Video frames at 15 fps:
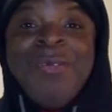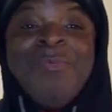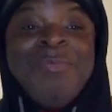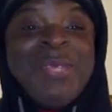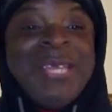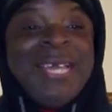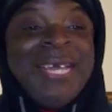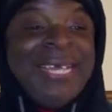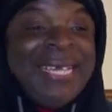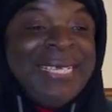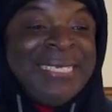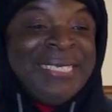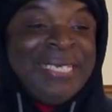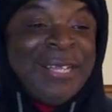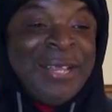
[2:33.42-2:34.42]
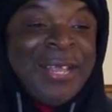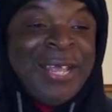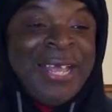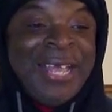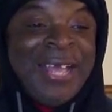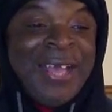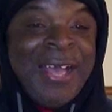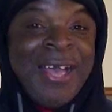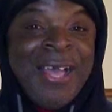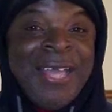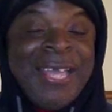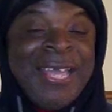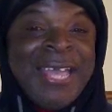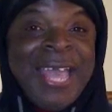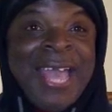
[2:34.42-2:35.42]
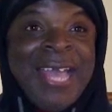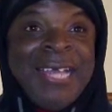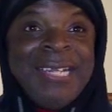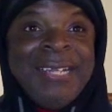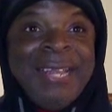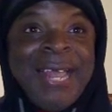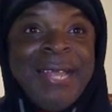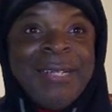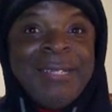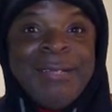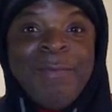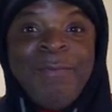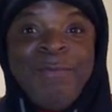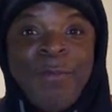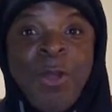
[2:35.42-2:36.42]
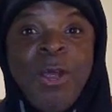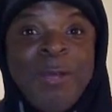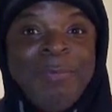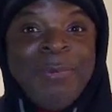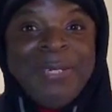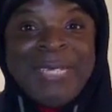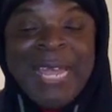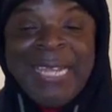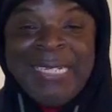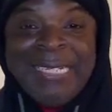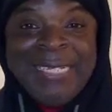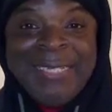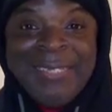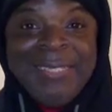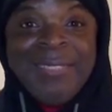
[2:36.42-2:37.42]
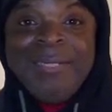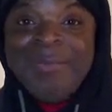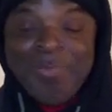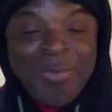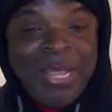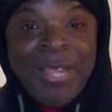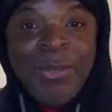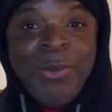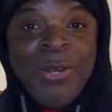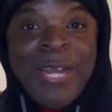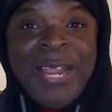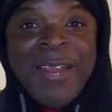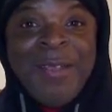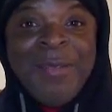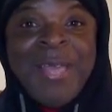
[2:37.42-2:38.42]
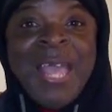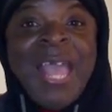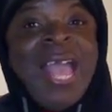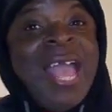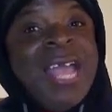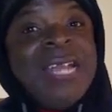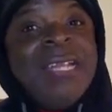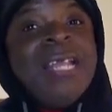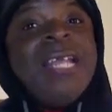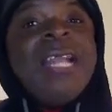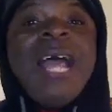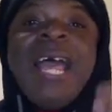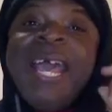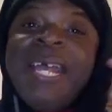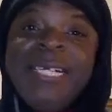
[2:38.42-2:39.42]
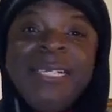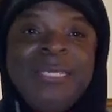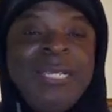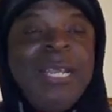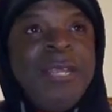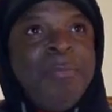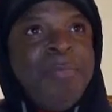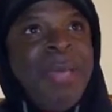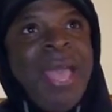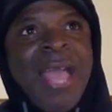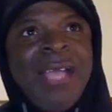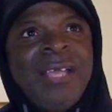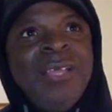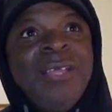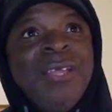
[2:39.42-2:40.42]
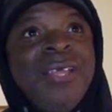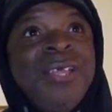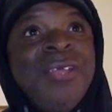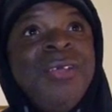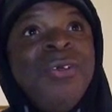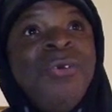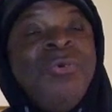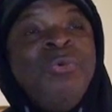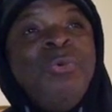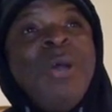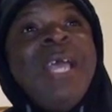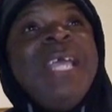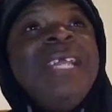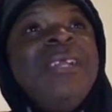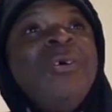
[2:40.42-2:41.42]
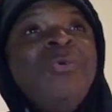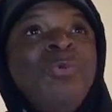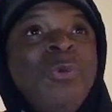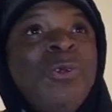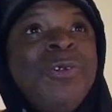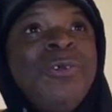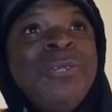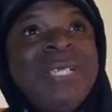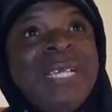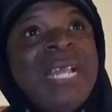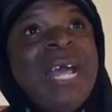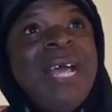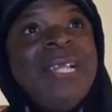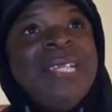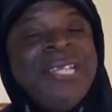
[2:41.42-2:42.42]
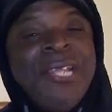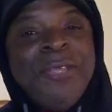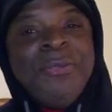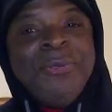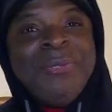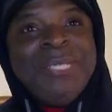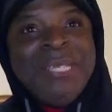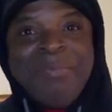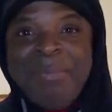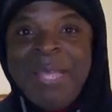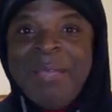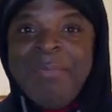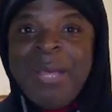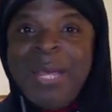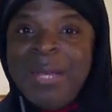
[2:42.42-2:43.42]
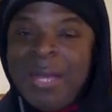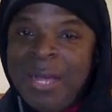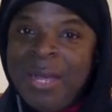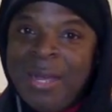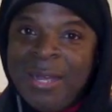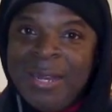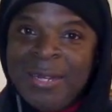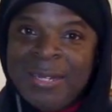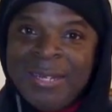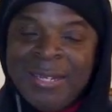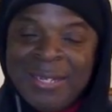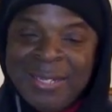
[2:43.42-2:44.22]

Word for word: because it had like the fraud protected thing on there. And then I had to think back, what in the world did I do to make my card,